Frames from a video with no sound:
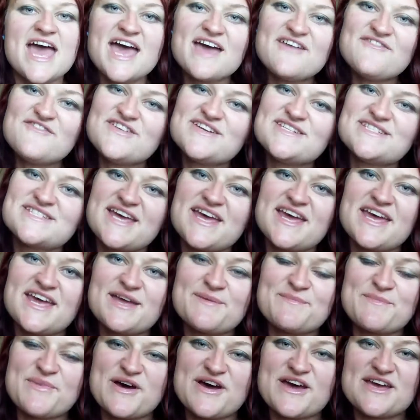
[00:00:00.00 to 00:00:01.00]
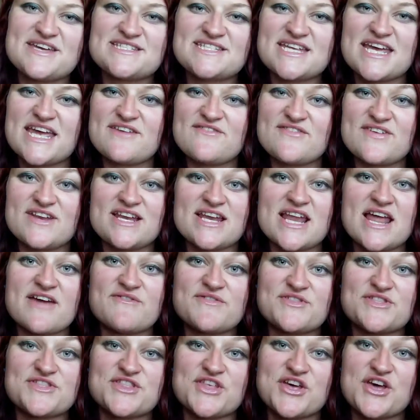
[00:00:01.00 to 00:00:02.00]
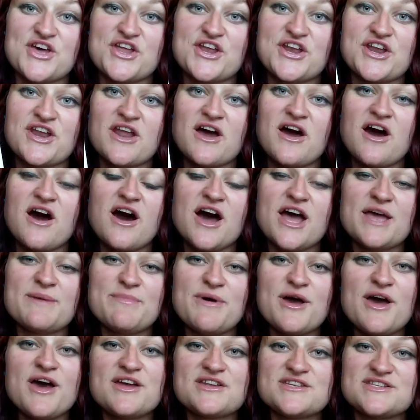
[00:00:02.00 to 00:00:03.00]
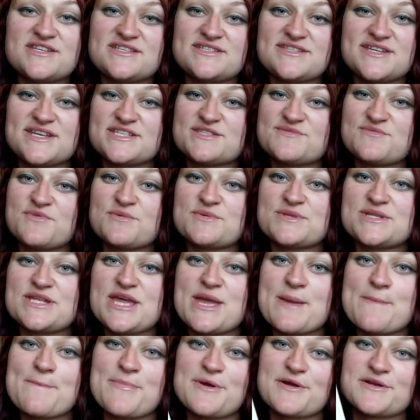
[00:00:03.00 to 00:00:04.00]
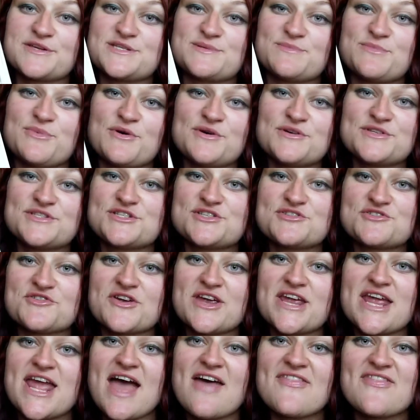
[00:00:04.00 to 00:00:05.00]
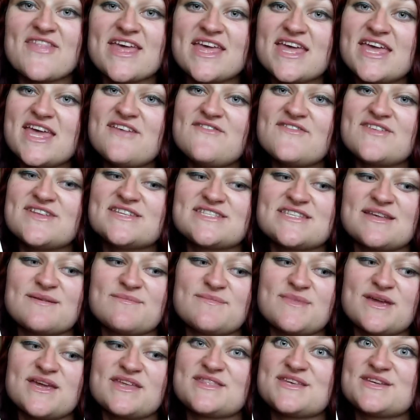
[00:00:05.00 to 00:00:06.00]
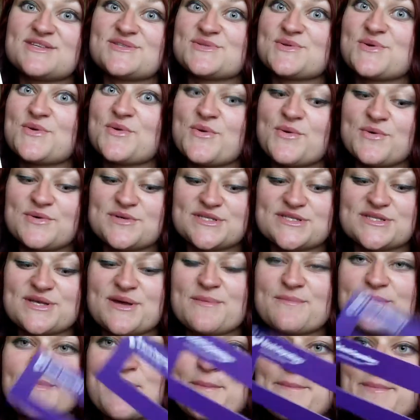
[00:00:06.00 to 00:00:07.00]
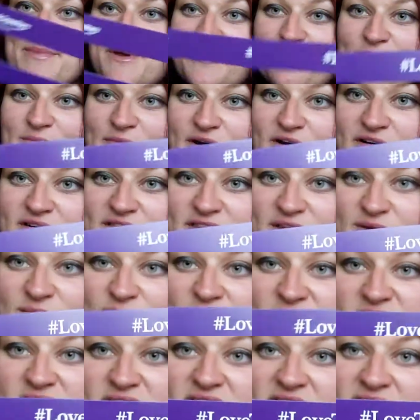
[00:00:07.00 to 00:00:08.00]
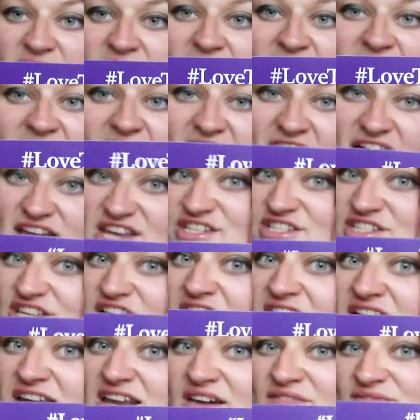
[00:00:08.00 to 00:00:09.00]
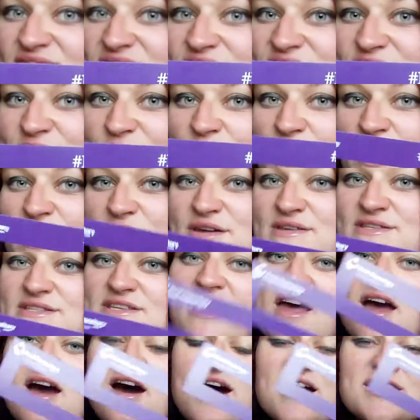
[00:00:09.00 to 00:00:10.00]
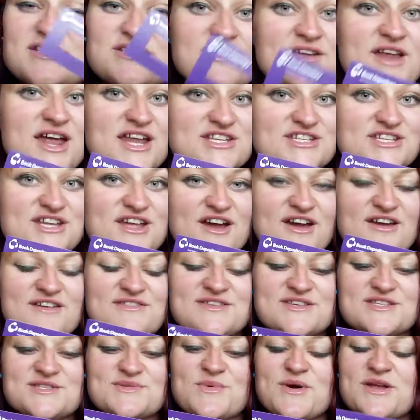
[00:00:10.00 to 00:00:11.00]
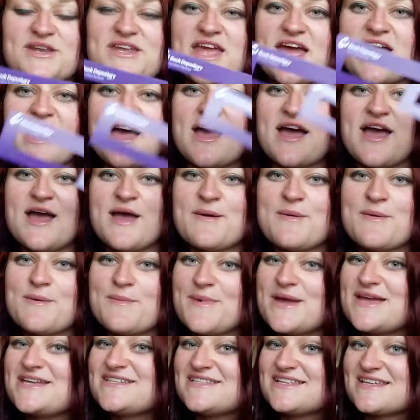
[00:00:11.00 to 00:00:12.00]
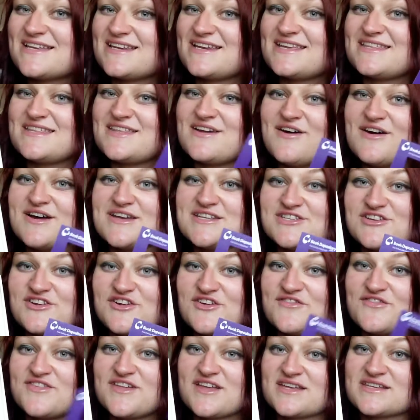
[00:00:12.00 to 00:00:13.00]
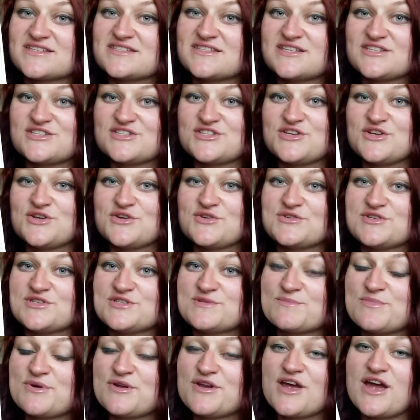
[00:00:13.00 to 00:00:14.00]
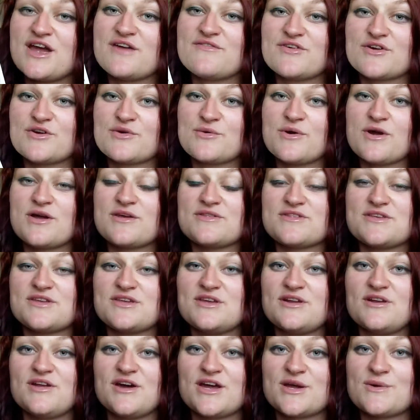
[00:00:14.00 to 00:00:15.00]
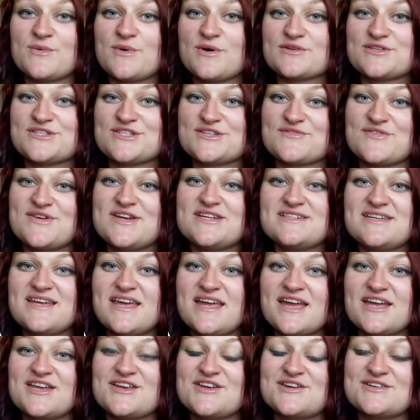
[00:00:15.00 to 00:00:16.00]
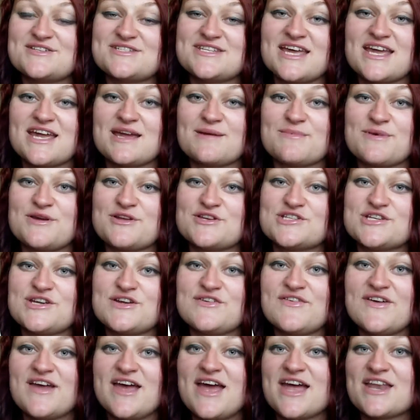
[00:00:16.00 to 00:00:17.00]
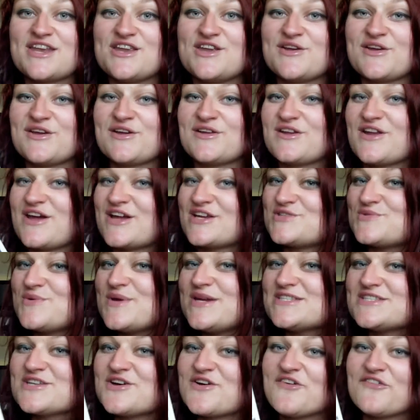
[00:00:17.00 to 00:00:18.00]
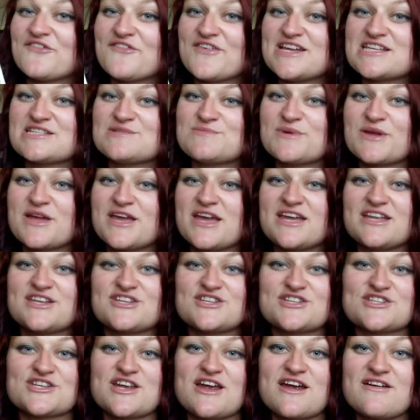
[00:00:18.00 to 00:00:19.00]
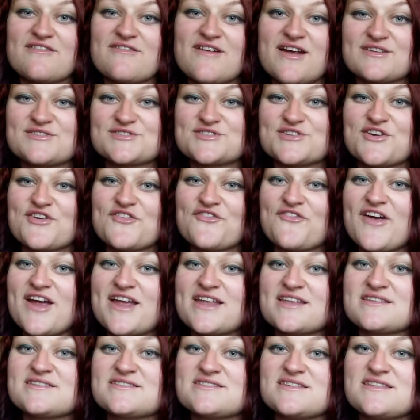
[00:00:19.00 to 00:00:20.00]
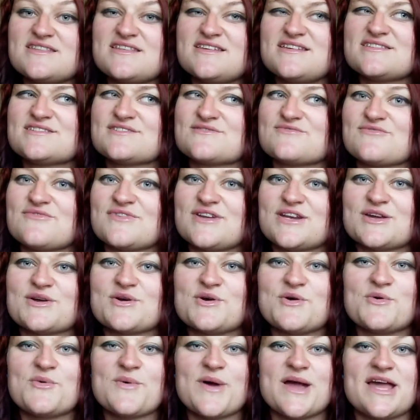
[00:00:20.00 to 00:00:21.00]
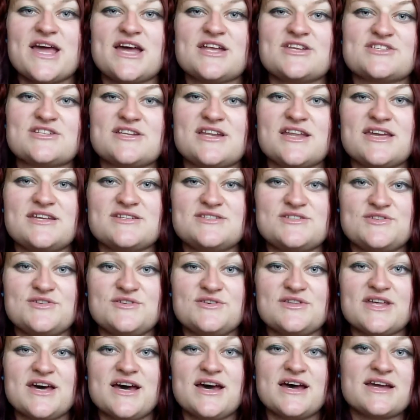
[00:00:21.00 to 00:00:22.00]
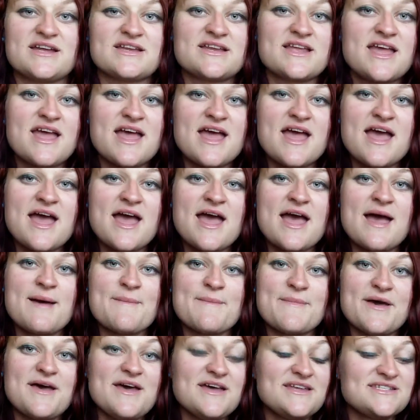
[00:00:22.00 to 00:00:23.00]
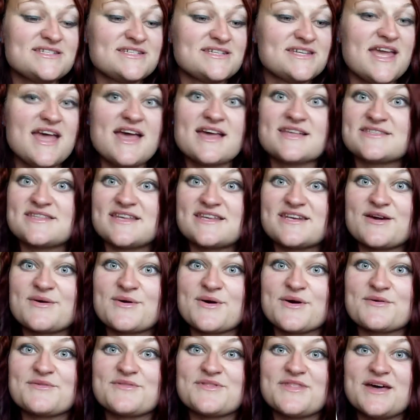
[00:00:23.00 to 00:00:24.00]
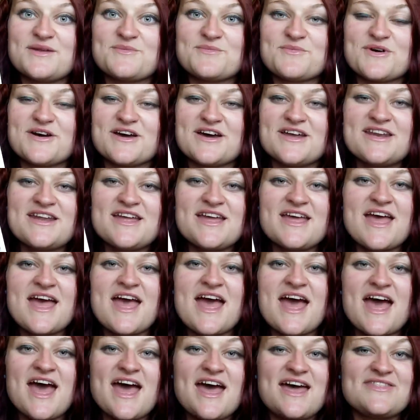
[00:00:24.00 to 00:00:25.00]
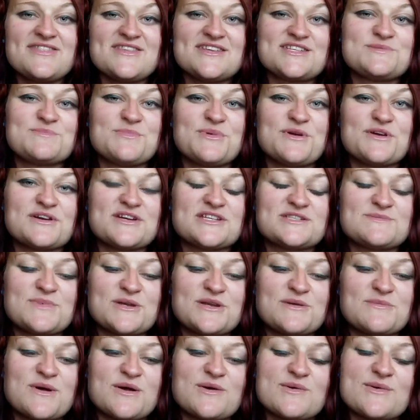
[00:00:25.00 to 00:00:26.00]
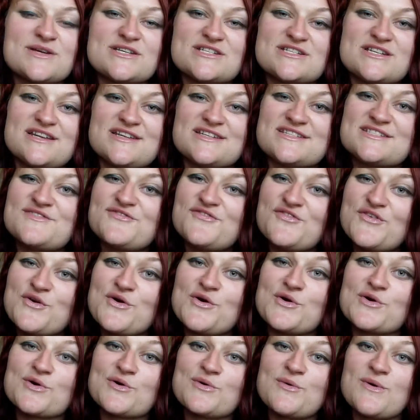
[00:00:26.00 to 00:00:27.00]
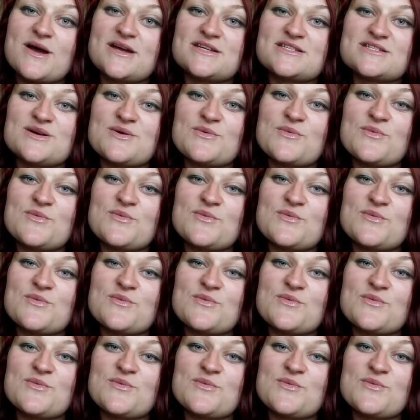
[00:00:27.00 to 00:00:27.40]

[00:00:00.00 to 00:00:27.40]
Every Day by David Levithan. I purchased this from the Book Depository, and they even sent me this awesome bookmark thing with it. Hashtag love this quote. I don't actually own this one yet. Basically, the idea of this is you just put it over a quote that you like whilst you're reading, and you could take a picture of it, and you can like tweet it or Facebook it and share it around to your friends. I think it's a really cool way actually to do that. But yes, I now own that one. And this book has been on my wish list for quite a